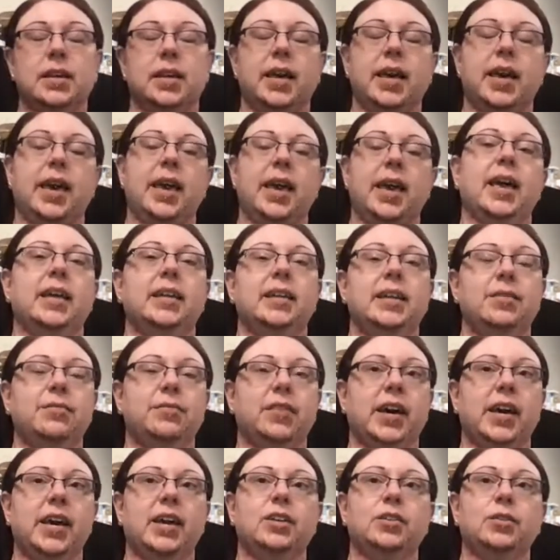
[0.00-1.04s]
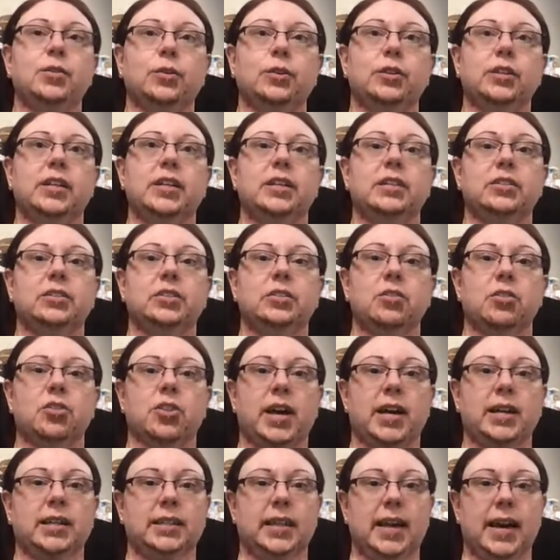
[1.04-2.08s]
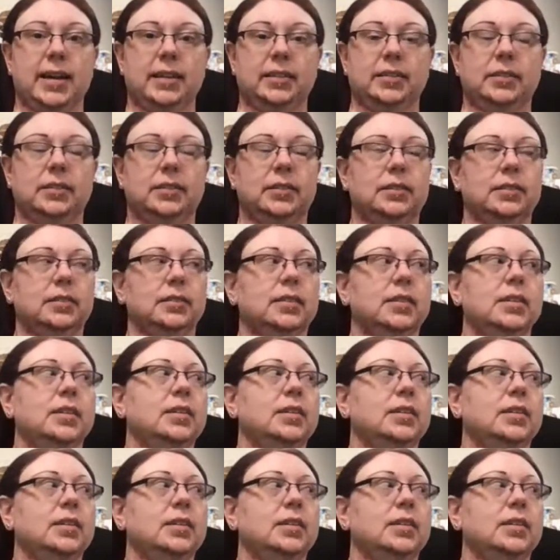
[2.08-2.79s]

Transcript: And if I ignored his shot glass,